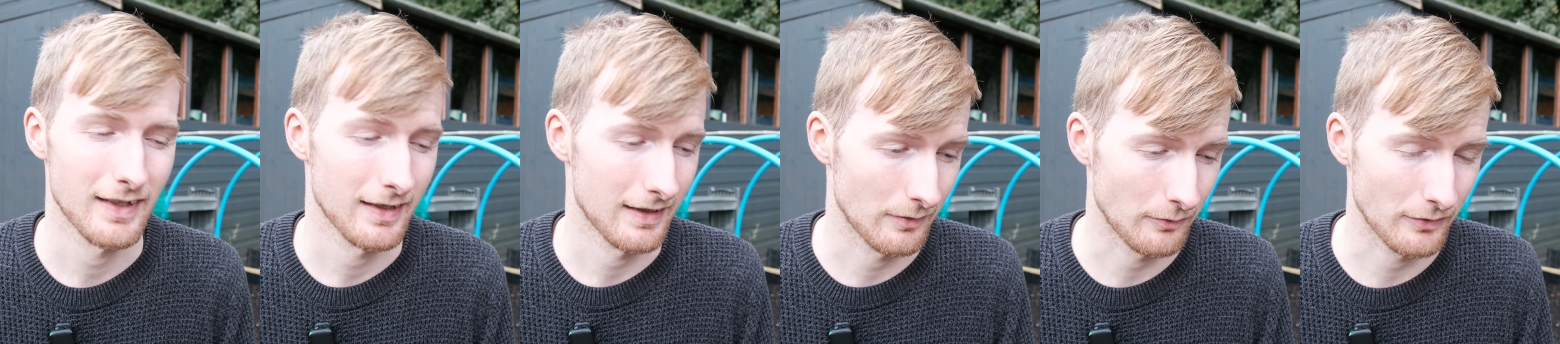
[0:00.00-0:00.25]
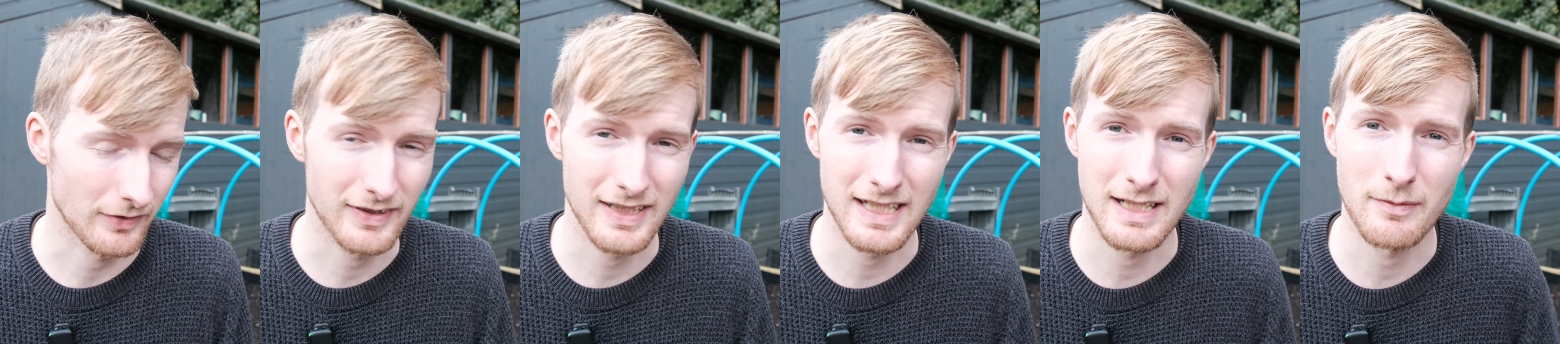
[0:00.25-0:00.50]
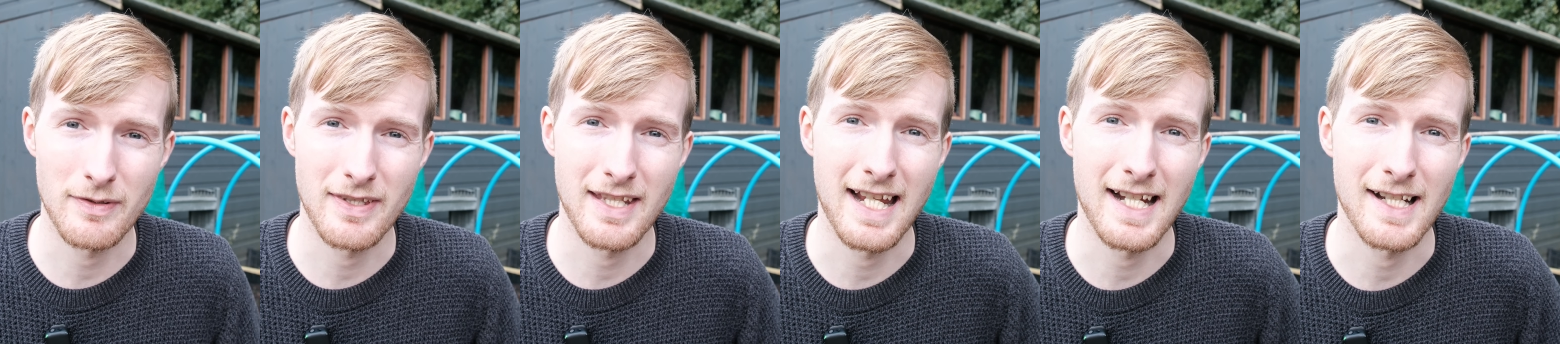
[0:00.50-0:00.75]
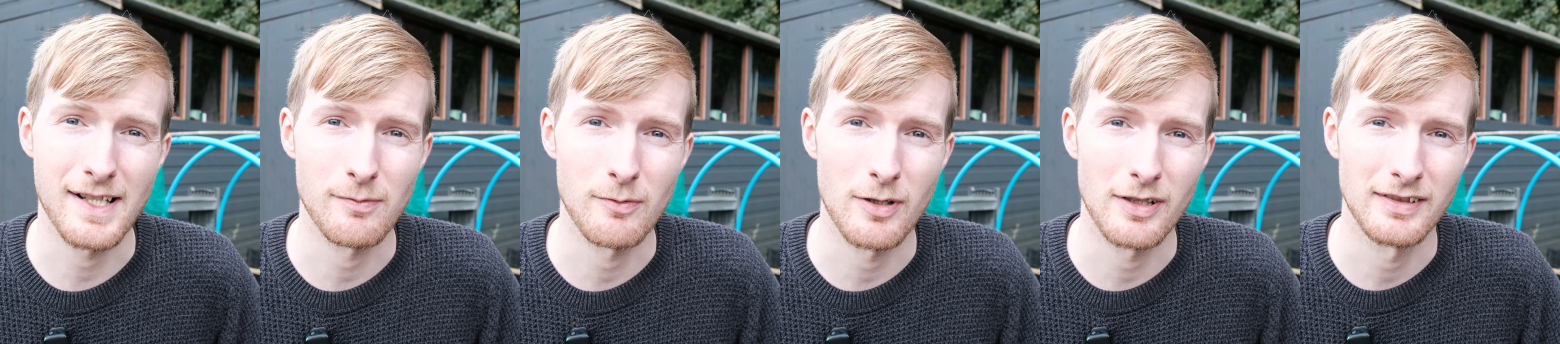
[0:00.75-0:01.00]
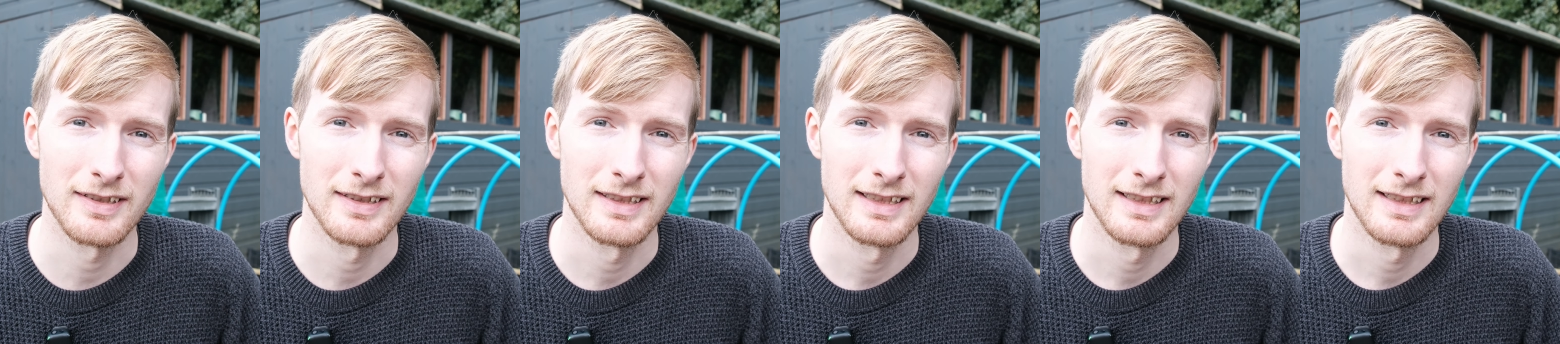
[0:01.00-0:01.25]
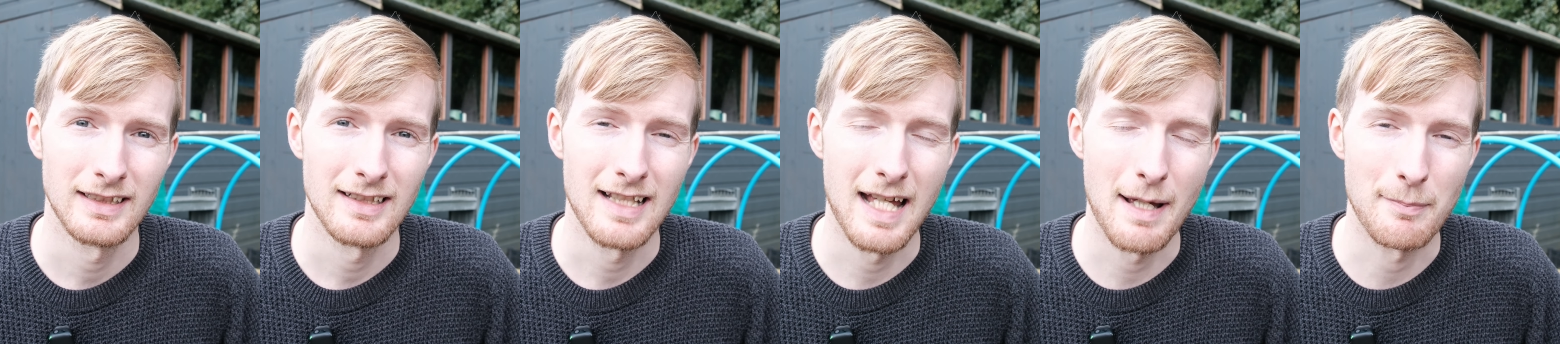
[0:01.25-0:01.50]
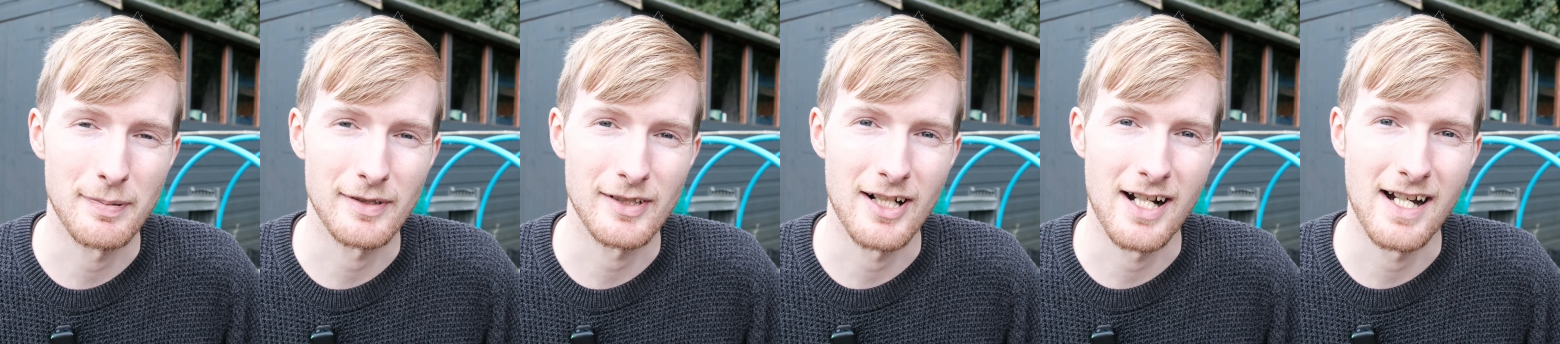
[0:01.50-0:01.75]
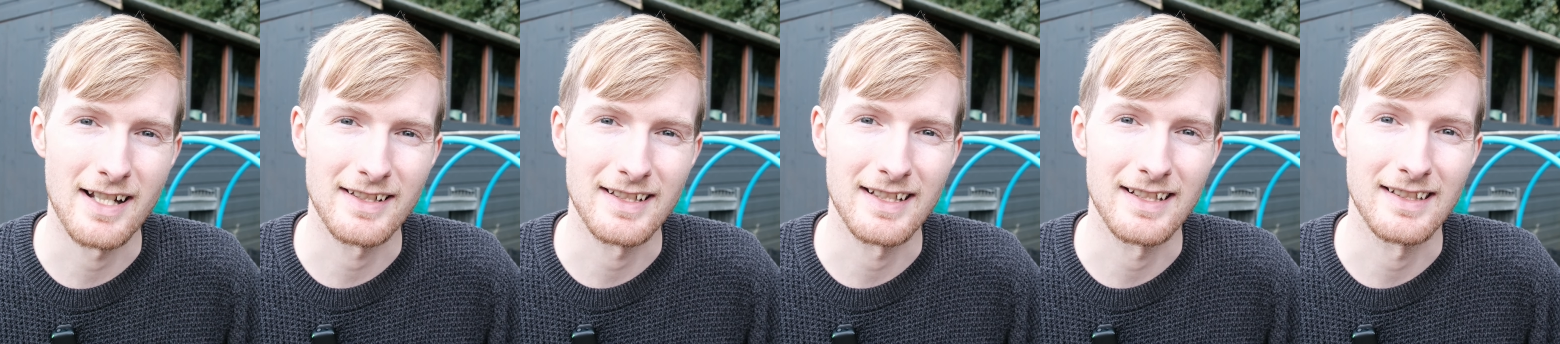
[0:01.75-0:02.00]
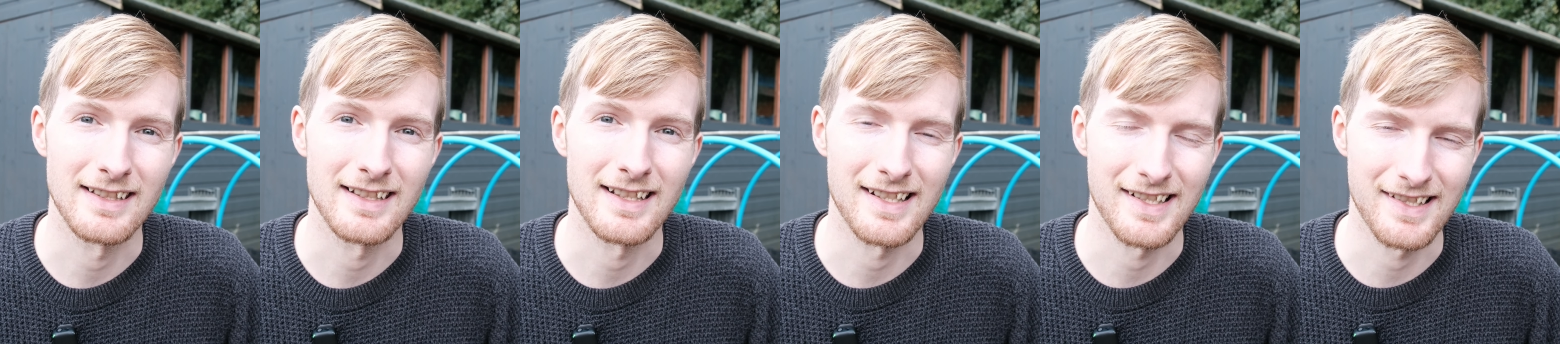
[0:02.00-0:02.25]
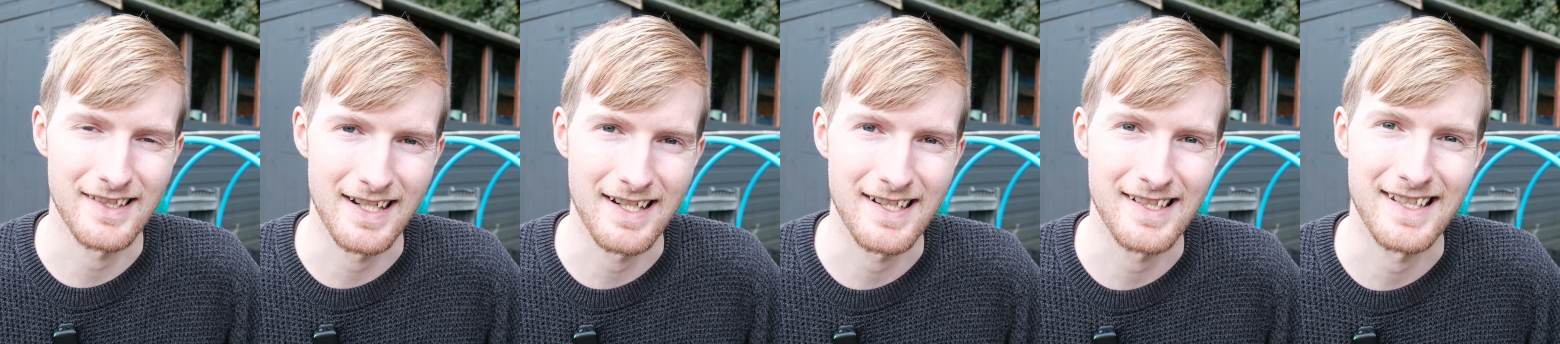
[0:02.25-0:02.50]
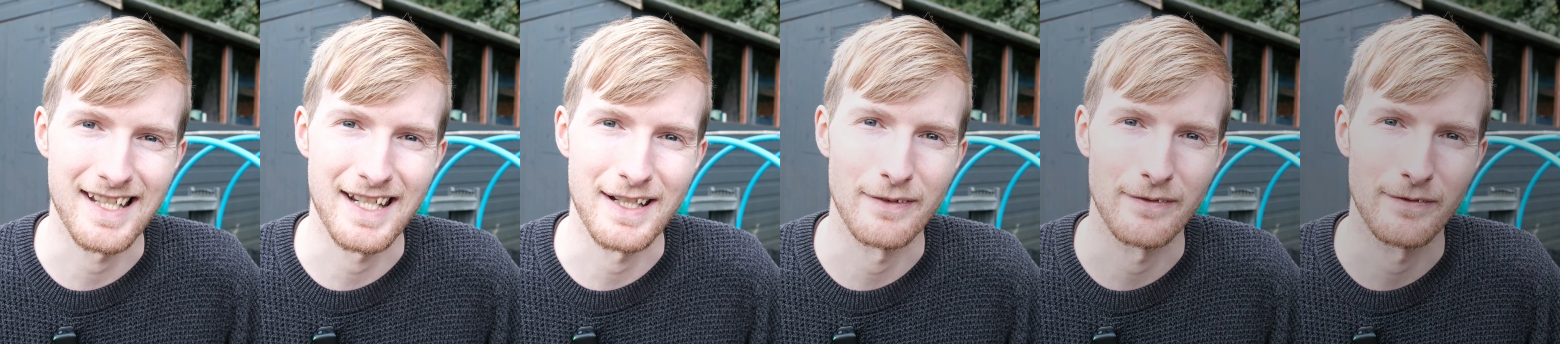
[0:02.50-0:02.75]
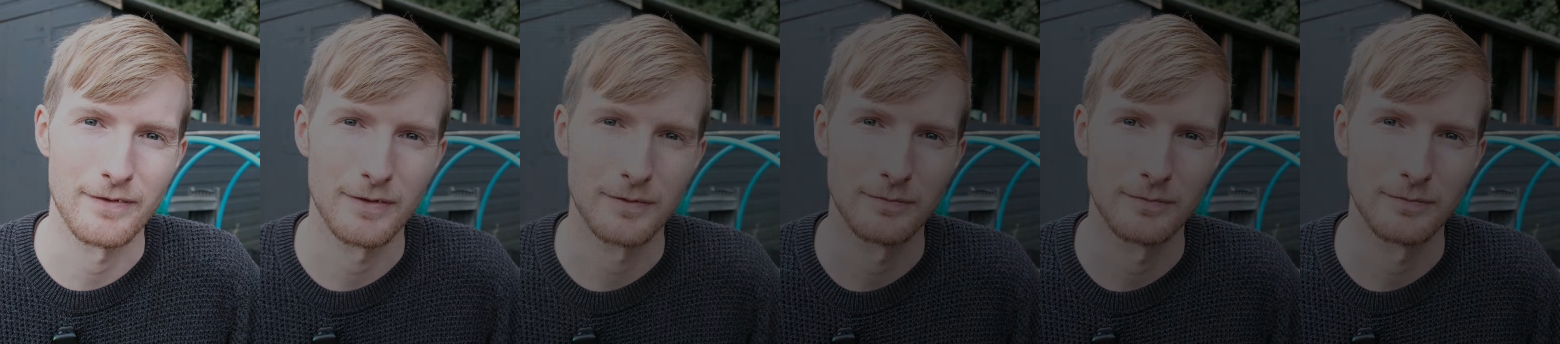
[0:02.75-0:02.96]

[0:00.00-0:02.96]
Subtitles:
I will see you in the next one. Happy gardening and stay safe.